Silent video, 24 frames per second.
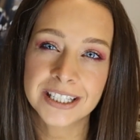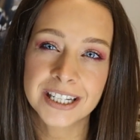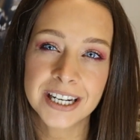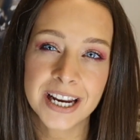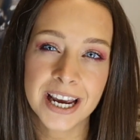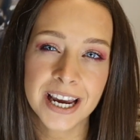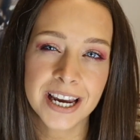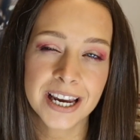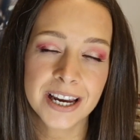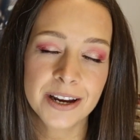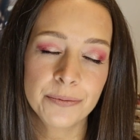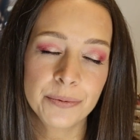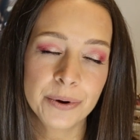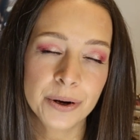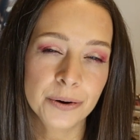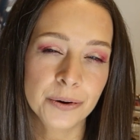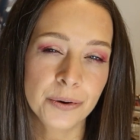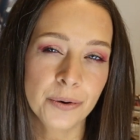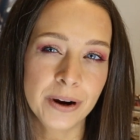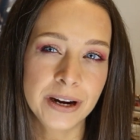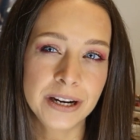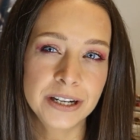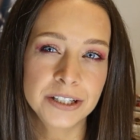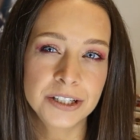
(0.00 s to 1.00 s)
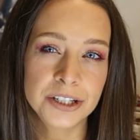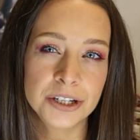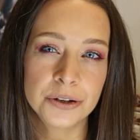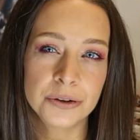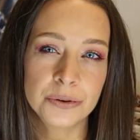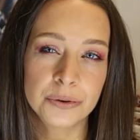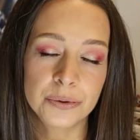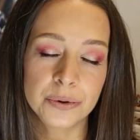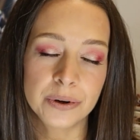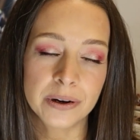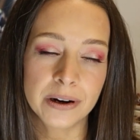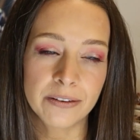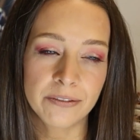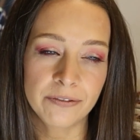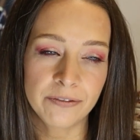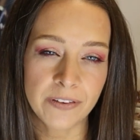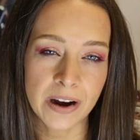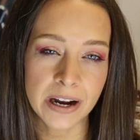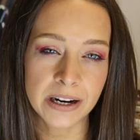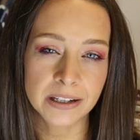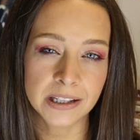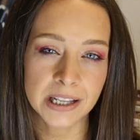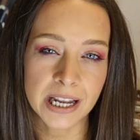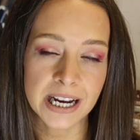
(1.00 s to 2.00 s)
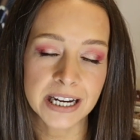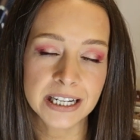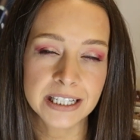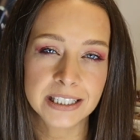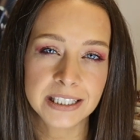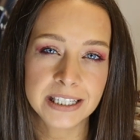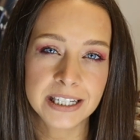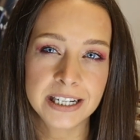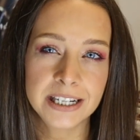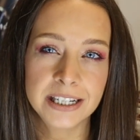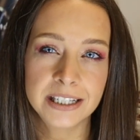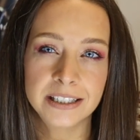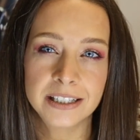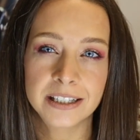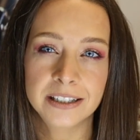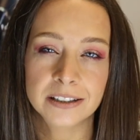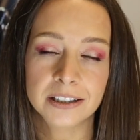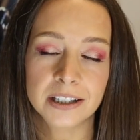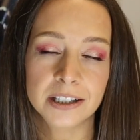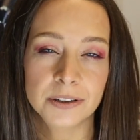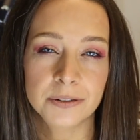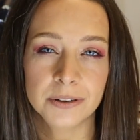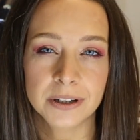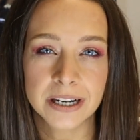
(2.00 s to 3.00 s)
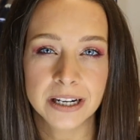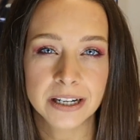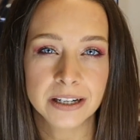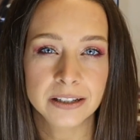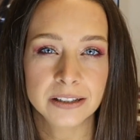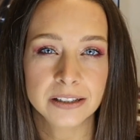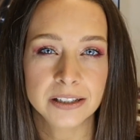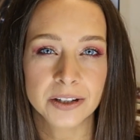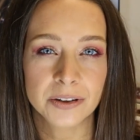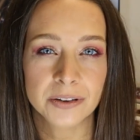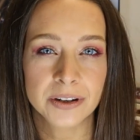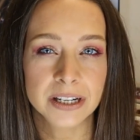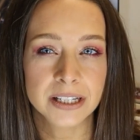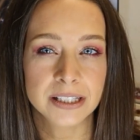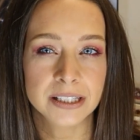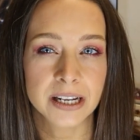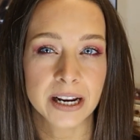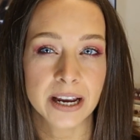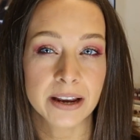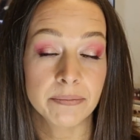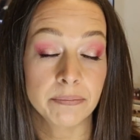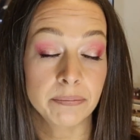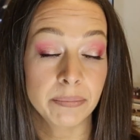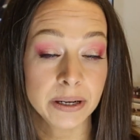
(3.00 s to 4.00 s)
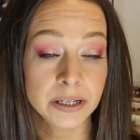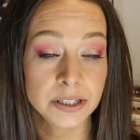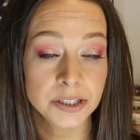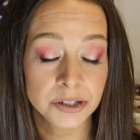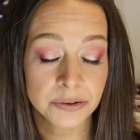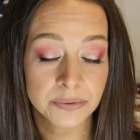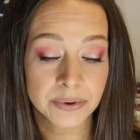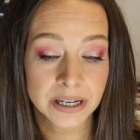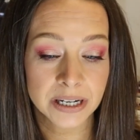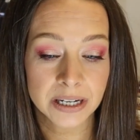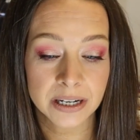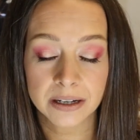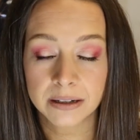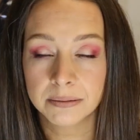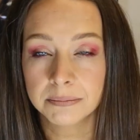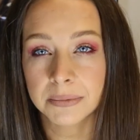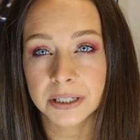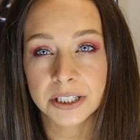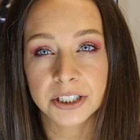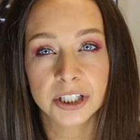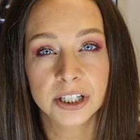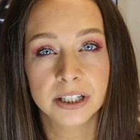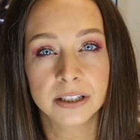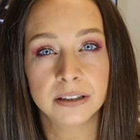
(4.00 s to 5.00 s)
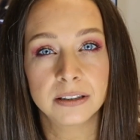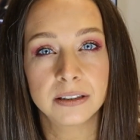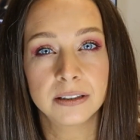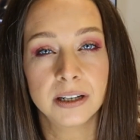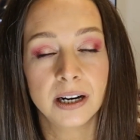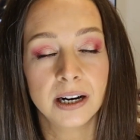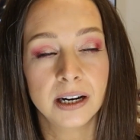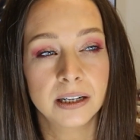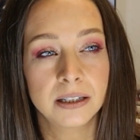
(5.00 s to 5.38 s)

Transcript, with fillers: Today we are going to finalize the decluttering series that I've been doing on my channel.